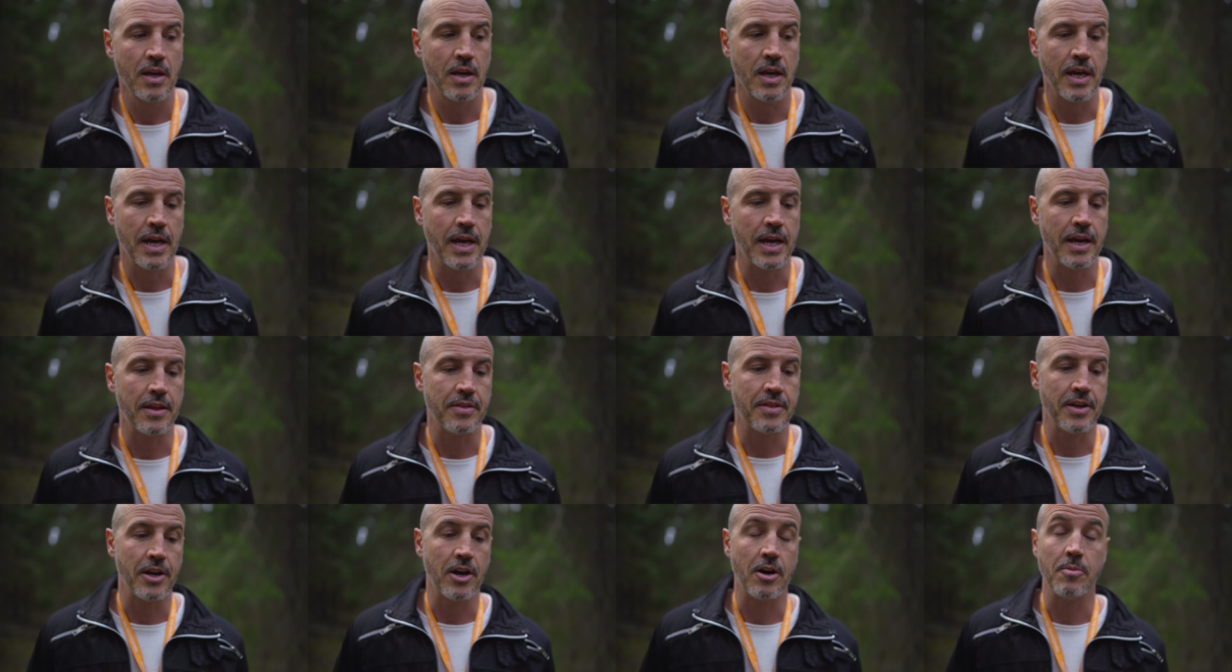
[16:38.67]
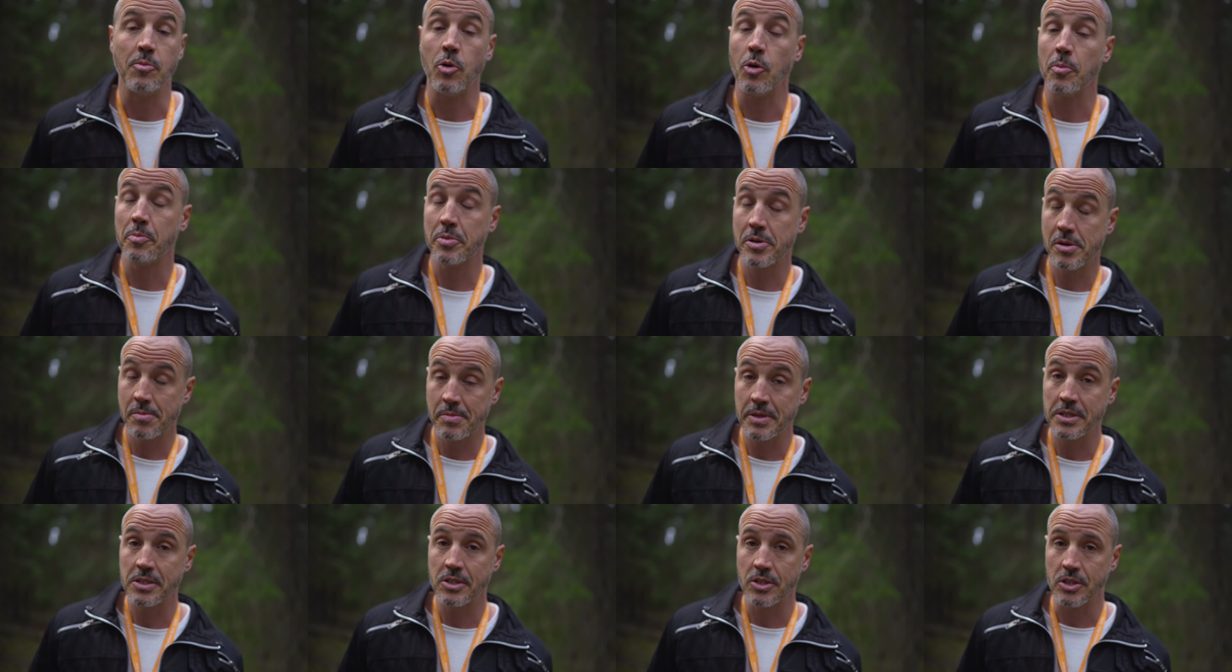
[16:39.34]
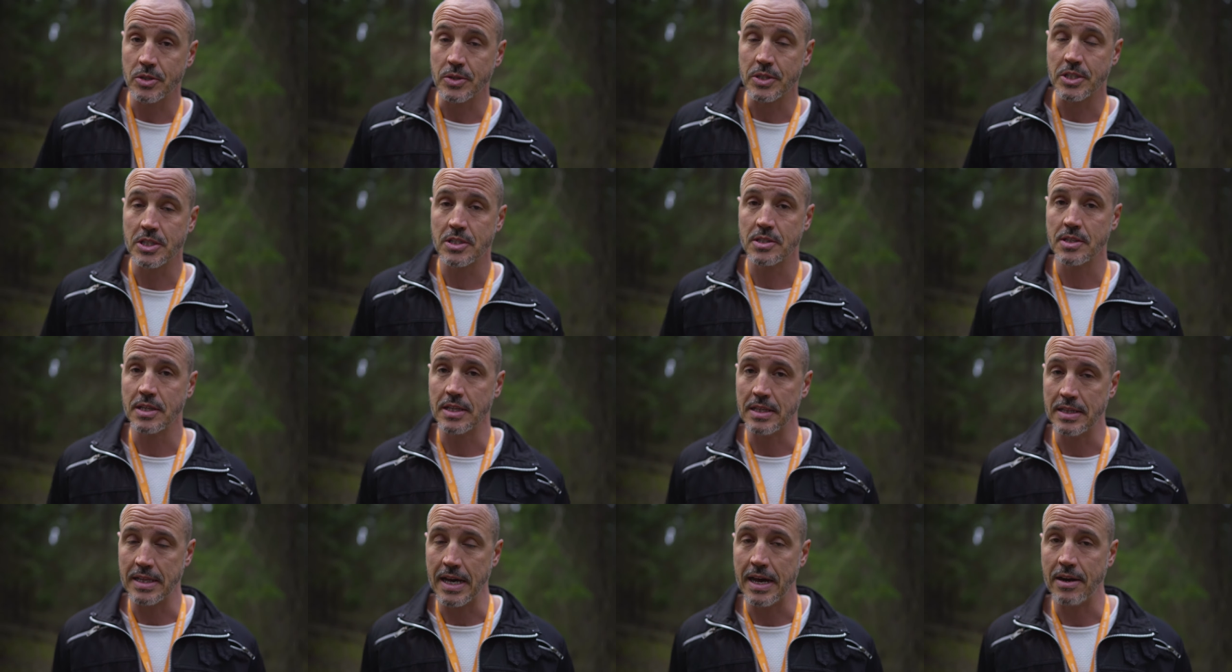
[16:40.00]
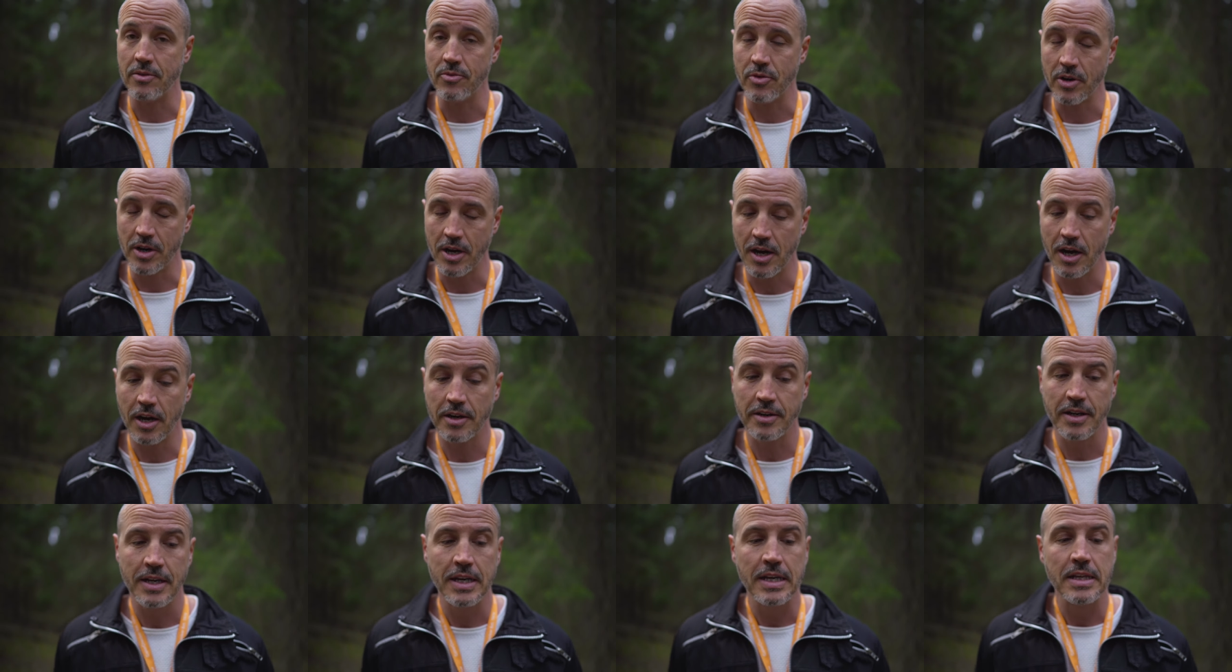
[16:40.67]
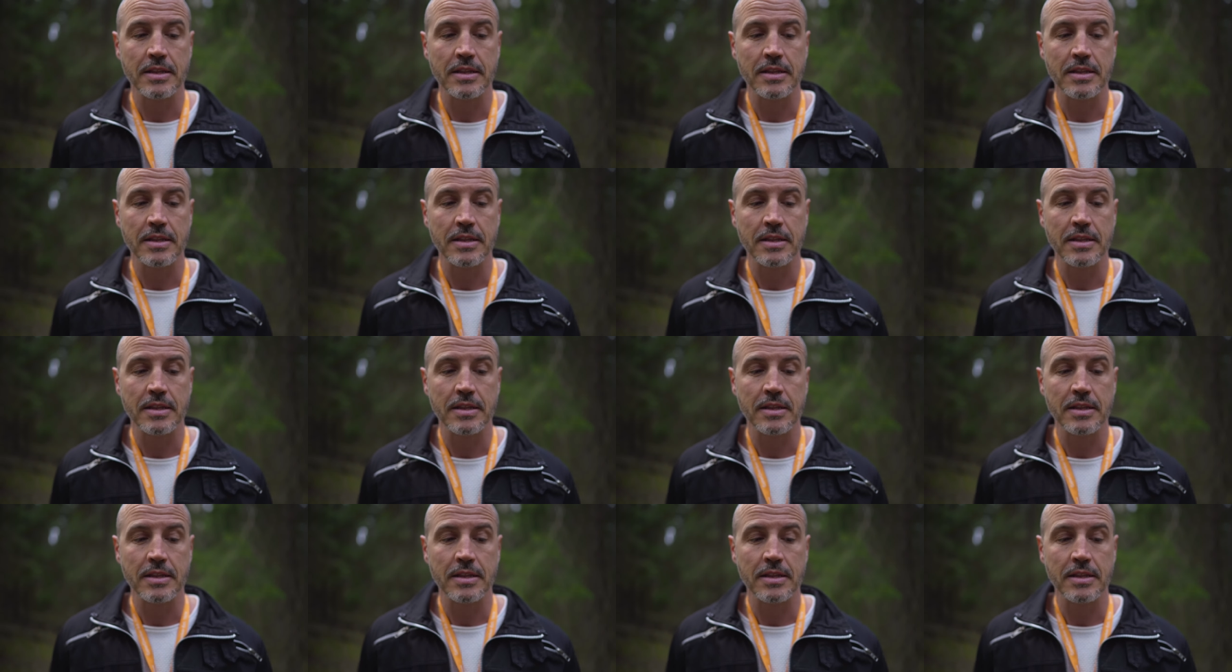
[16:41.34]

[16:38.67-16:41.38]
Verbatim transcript: Uh, they are more promiscuous in that regard.